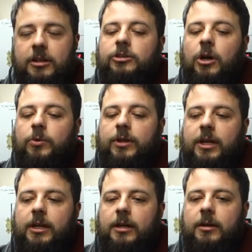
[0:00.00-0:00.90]
So
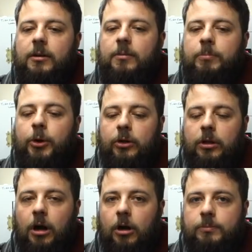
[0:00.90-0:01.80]
the
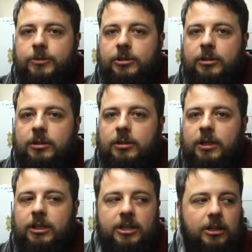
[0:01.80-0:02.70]
boil hops,
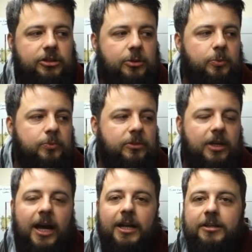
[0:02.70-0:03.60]
it tells you
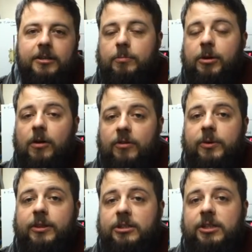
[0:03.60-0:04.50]
to add the Bravo
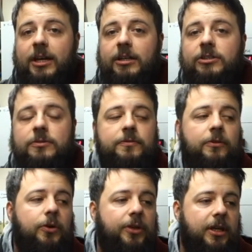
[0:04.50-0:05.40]
in this case
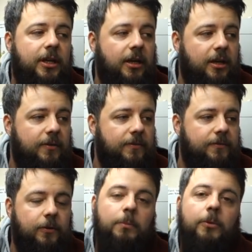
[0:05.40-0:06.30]
for the
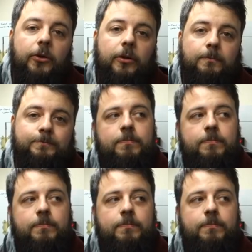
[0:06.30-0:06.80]
full boil.